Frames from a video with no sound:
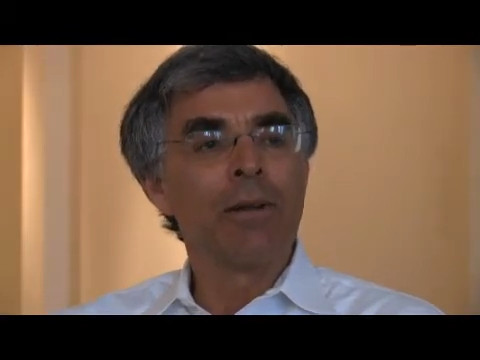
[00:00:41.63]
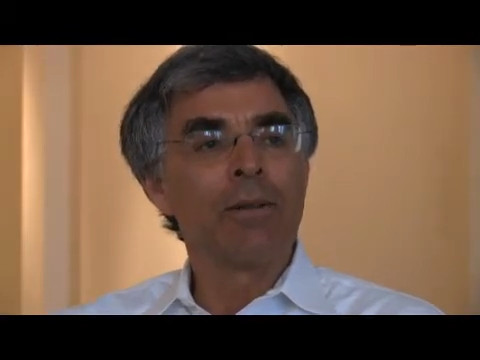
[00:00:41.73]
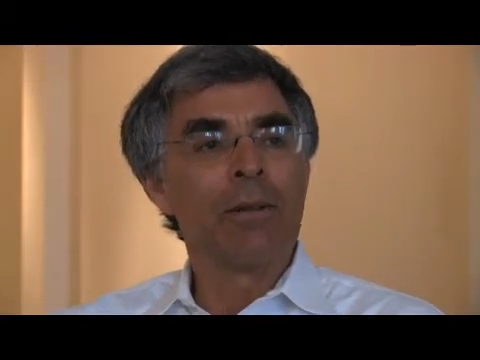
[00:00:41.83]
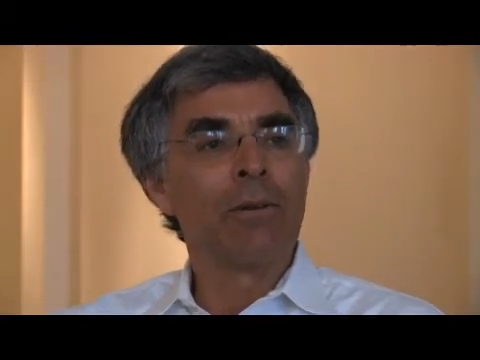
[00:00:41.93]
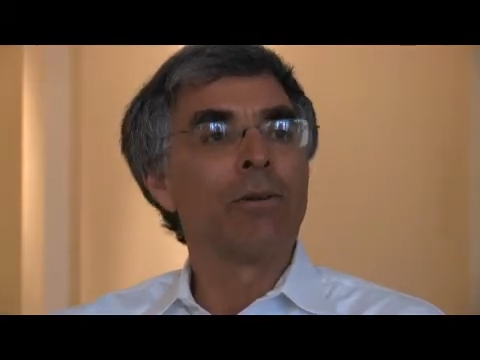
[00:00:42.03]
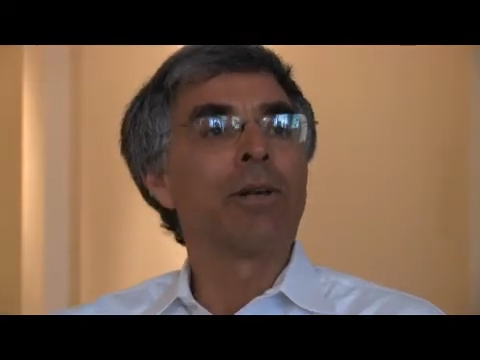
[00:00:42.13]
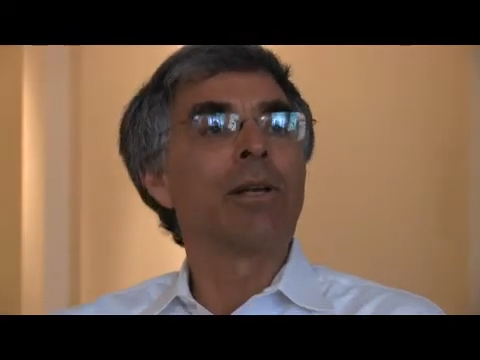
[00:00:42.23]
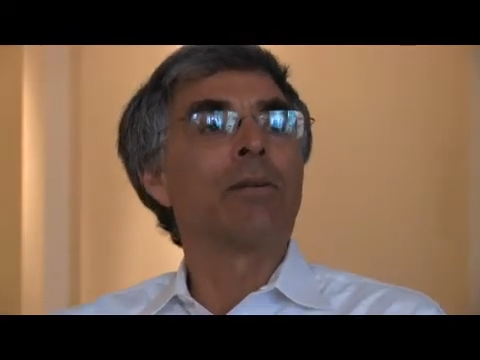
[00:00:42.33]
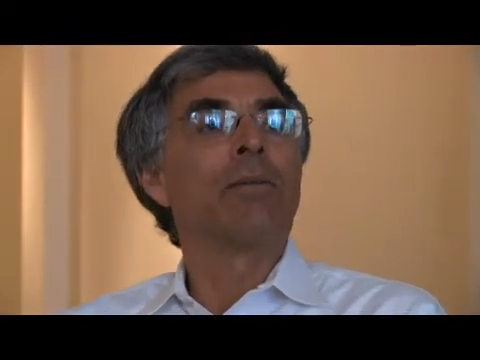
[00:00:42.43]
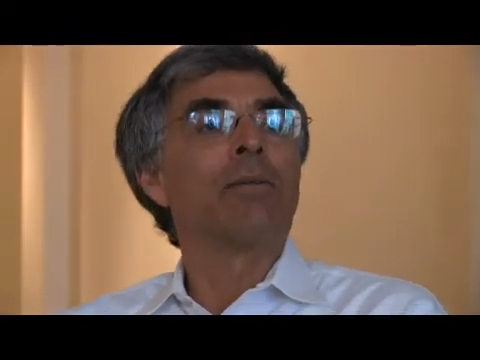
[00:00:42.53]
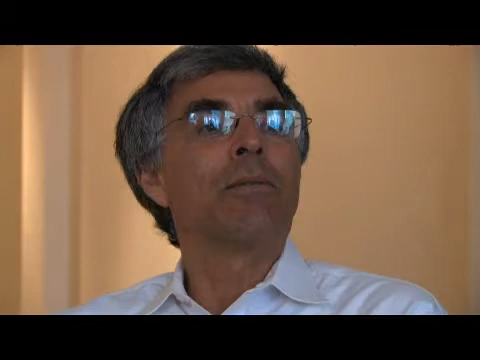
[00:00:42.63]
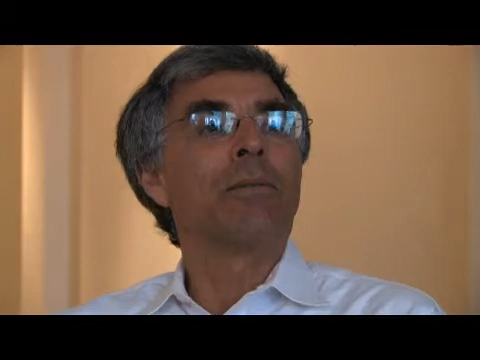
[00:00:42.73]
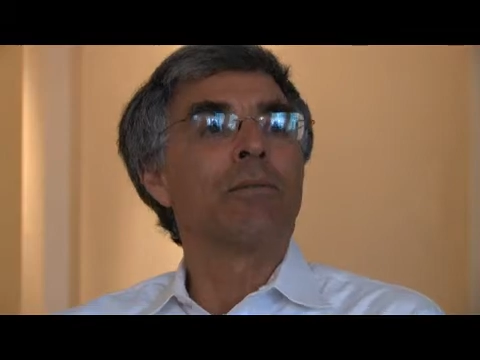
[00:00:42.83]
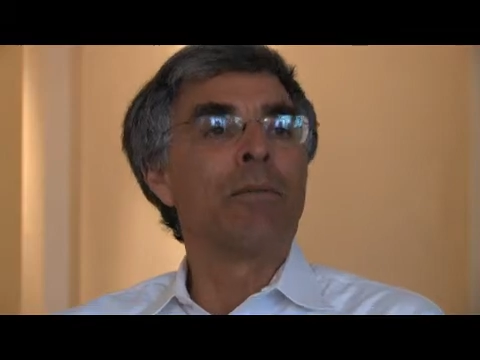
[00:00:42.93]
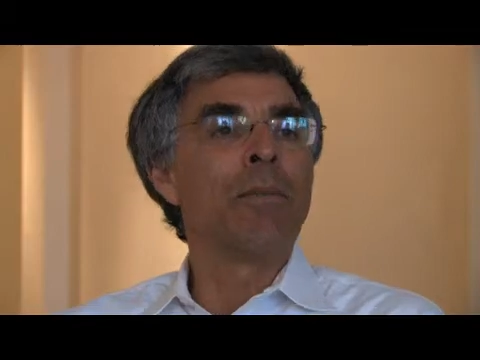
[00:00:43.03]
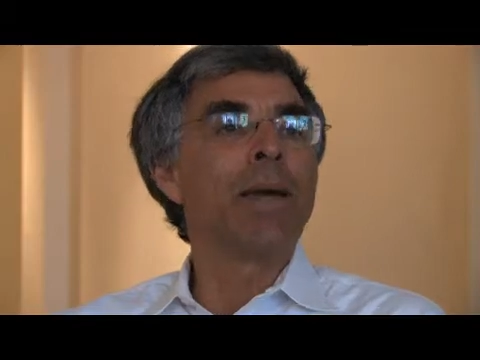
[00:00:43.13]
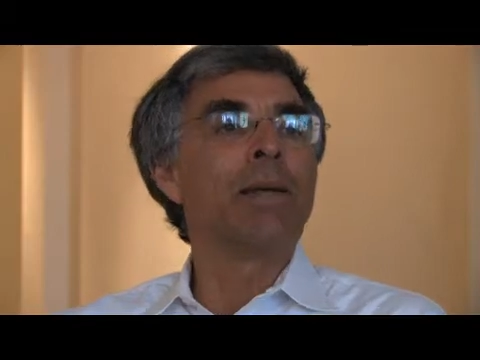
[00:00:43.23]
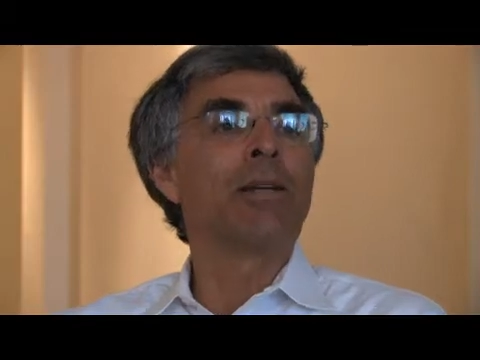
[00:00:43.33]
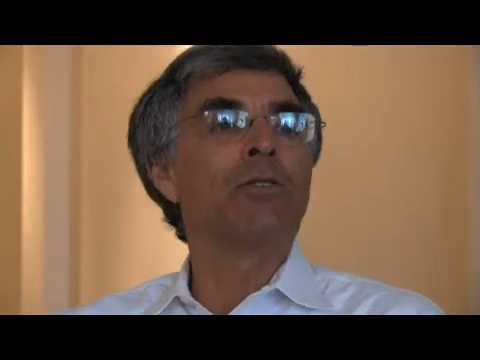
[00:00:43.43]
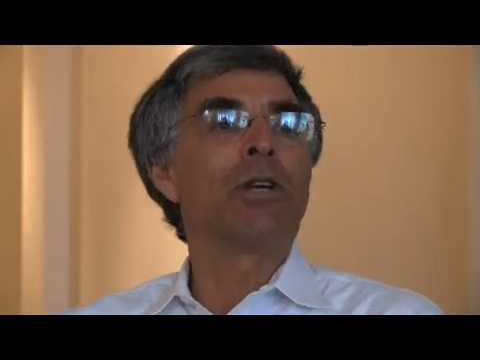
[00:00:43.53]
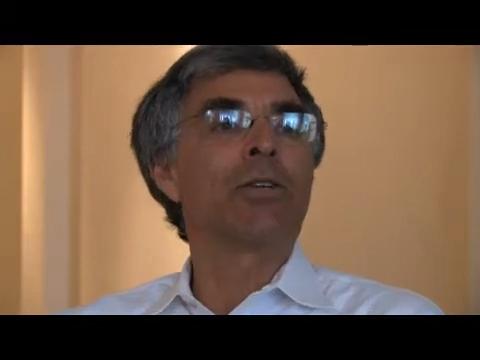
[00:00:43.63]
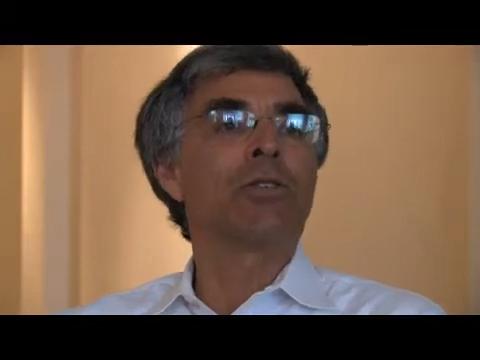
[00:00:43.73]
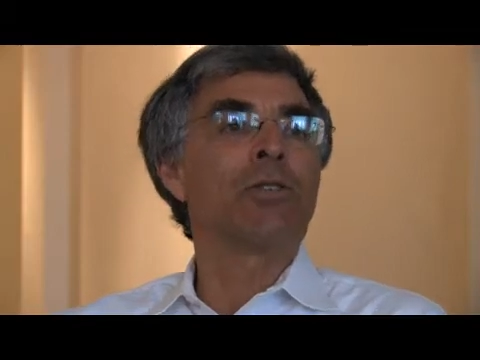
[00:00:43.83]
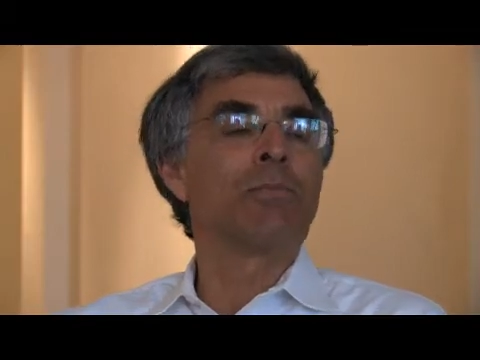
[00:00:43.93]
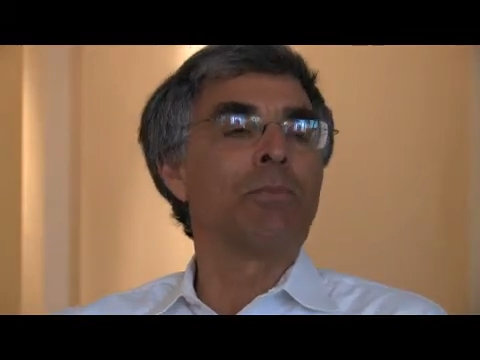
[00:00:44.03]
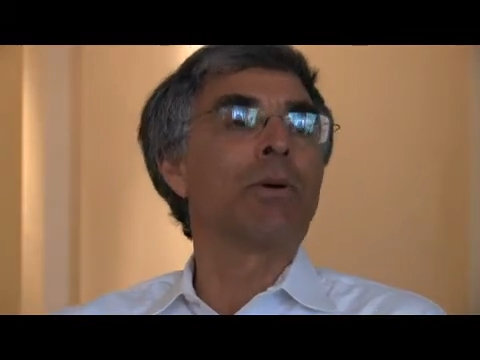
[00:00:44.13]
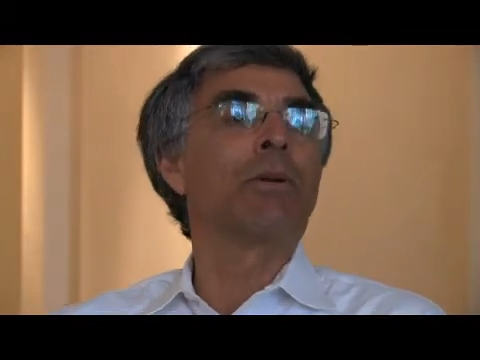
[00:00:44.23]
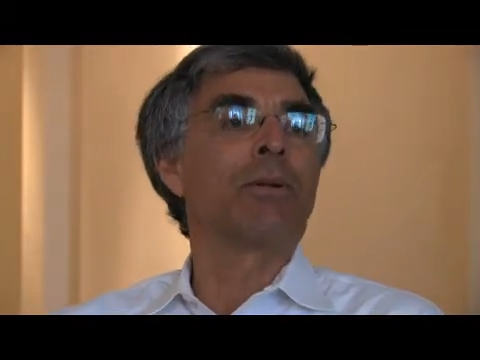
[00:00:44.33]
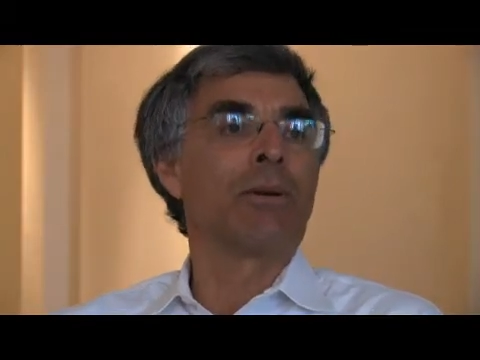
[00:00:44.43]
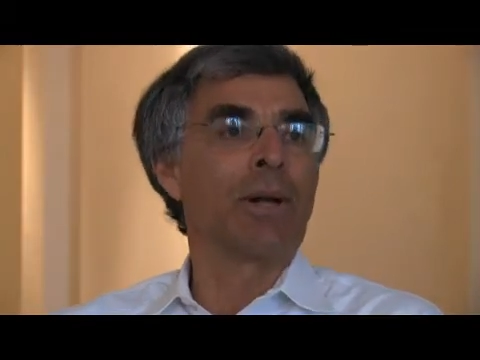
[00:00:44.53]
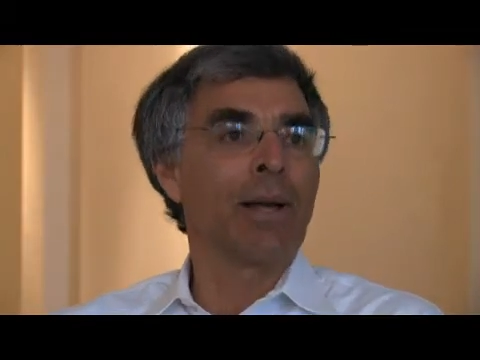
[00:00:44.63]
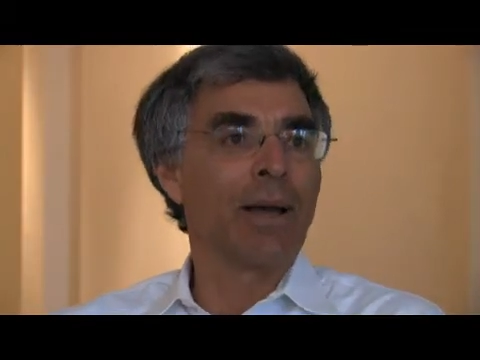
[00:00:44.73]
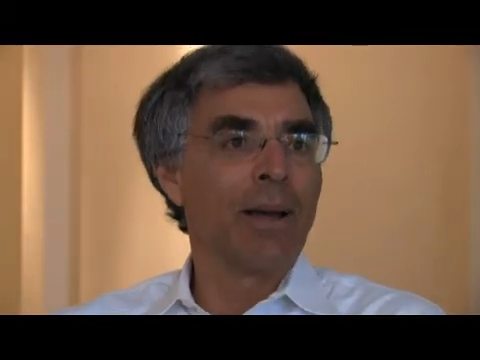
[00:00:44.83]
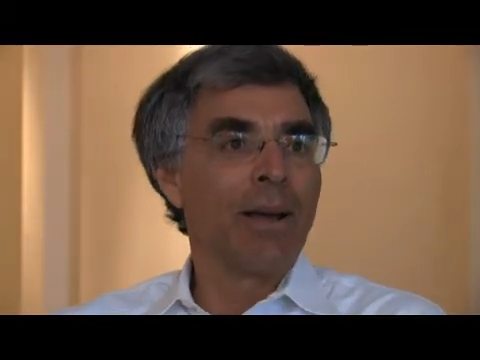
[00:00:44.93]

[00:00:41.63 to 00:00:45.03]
the learning remaining just book learning.